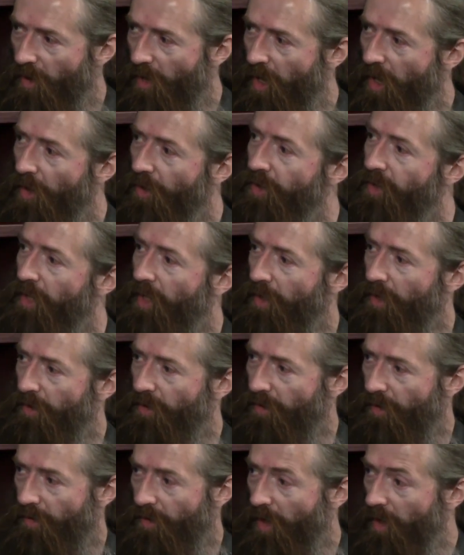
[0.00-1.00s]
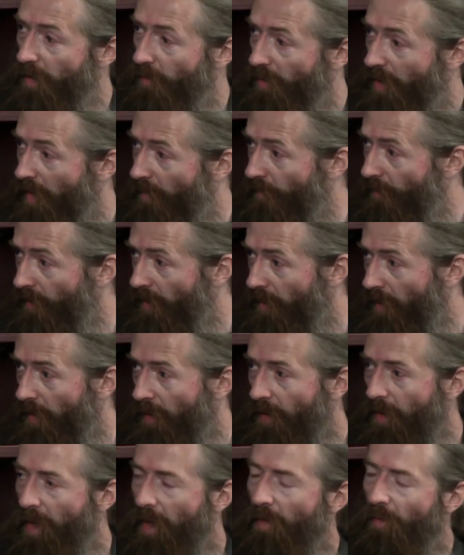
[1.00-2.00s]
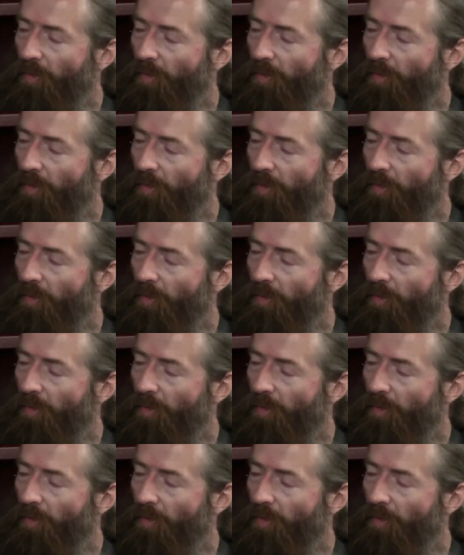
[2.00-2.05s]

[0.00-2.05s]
out into startup companies